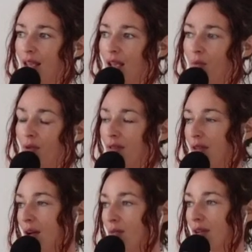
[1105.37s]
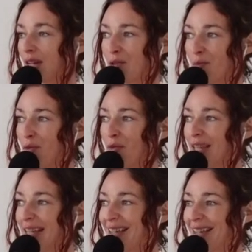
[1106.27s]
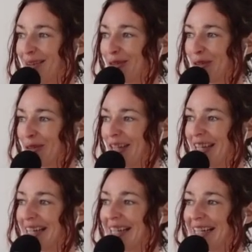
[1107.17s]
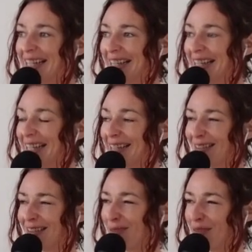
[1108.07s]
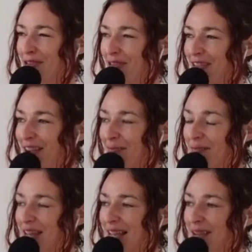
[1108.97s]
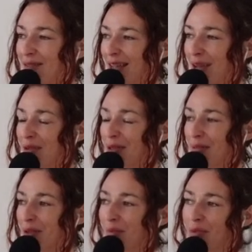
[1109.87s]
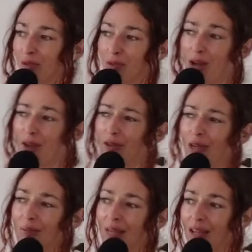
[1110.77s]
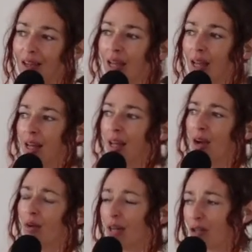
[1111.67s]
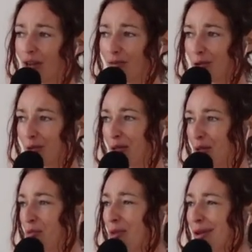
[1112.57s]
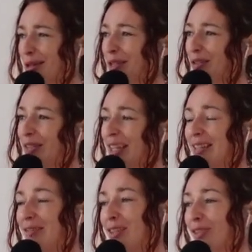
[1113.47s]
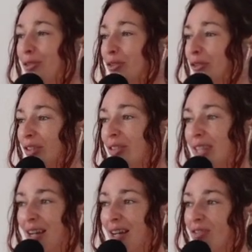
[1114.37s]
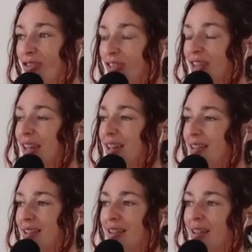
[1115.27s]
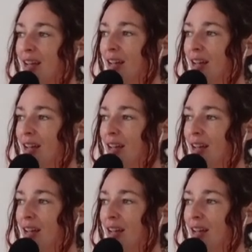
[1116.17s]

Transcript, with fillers: working remotely in Costa Rica, and then starting my own company with a couple other people, travel company, where I traveled around the world, like to fit over 50 countries, and